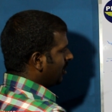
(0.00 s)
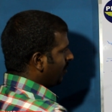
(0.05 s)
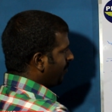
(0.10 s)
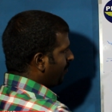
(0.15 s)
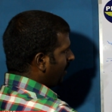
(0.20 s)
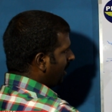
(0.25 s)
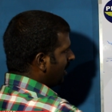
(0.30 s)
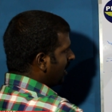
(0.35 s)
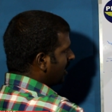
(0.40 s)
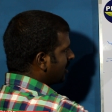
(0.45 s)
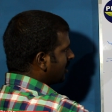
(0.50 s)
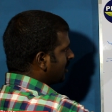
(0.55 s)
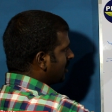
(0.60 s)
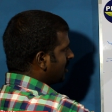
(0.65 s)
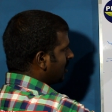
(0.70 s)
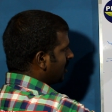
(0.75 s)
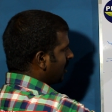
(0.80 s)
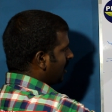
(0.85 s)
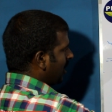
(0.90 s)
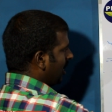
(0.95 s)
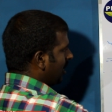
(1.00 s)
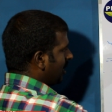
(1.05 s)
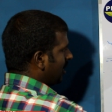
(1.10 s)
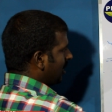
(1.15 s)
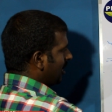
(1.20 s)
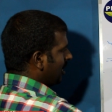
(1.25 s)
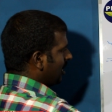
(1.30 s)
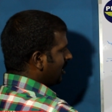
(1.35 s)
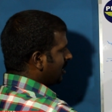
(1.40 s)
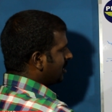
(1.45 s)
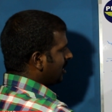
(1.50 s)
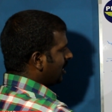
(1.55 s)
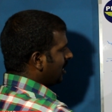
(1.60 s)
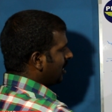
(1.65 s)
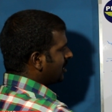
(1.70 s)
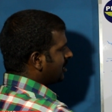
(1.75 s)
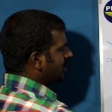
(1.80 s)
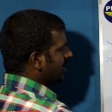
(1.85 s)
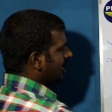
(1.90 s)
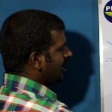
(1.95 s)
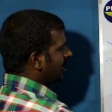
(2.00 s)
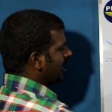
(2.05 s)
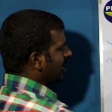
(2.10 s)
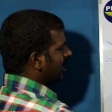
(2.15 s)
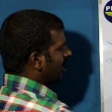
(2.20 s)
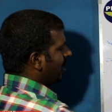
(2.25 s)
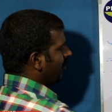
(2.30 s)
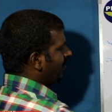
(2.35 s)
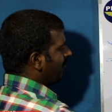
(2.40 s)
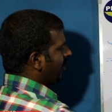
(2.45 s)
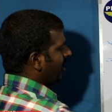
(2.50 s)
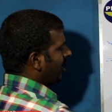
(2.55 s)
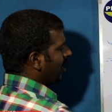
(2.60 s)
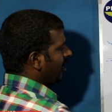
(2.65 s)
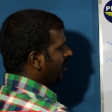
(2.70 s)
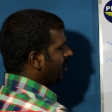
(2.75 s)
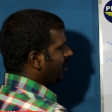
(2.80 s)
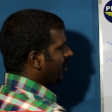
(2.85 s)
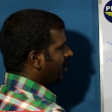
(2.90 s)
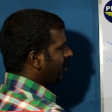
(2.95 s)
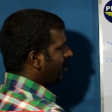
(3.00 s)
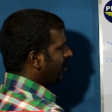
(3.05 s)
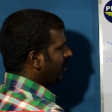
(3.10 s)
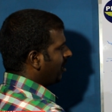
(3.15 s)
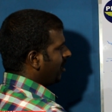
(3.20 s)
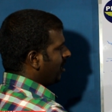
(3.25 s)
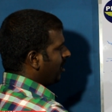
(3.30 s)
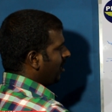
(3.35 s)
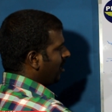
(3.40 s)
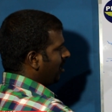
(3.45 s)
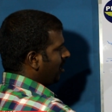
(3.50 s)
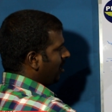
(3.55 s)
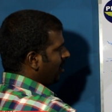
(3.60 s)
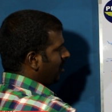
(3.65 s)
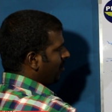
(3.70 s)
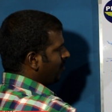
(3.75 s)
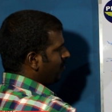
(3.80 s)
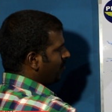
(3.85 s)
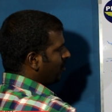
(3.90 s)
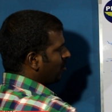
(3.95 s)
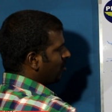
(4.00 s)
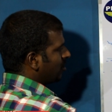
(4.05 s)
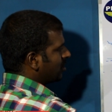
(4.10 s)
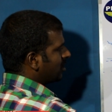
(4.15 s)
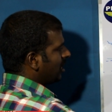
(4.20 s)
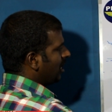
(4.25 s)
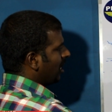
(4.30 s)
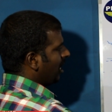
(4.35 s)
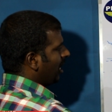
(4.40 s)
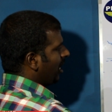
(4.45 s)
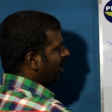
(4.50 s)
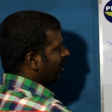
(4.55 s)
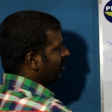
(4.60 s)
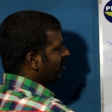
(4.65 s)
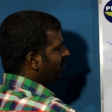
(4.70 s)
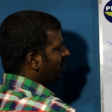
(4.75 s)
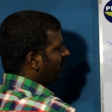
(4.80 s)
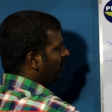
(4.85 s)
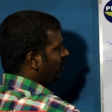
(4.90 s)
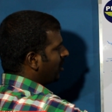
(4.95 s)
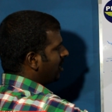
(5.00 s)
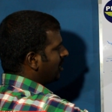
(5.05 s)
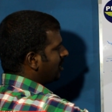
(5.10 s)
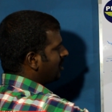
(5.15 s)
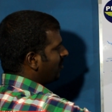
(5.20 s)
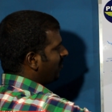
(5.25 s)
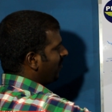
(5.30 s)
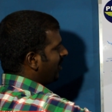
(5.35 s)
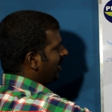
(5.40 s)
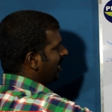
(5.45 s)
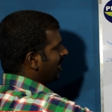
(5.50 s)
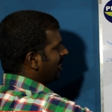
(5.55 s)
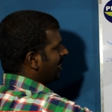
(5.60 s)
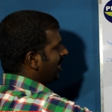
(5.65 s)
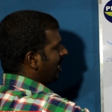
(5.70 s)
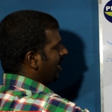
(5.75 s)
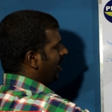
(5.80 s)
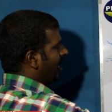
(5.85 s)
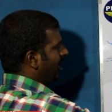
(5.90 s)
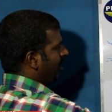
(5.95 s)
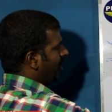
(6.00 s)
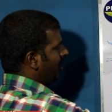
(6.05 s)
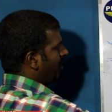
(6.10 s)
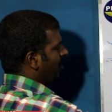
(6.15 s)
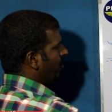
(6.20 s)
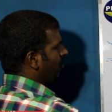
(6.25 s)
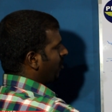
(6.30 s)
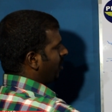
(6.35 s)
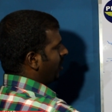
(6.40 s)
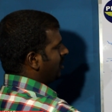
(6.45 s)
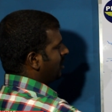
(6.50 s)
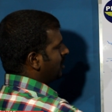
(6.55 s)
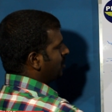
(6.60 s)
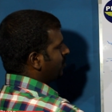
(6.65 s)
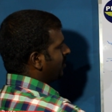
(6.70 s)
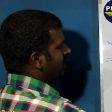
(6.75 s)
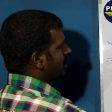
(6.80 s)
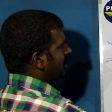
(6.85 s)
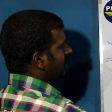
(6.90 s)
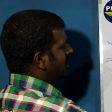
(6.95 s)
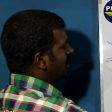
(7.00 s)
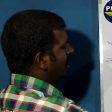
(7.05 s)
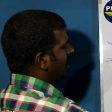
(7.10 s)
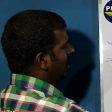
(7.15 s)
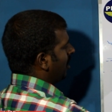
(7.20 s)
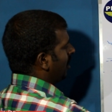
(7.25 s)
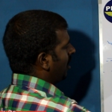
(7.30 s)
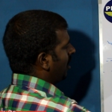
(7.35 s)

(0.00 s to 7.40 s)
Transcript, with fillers: the pilot can easily see the runway because the layer of fog is very thin okay this much is the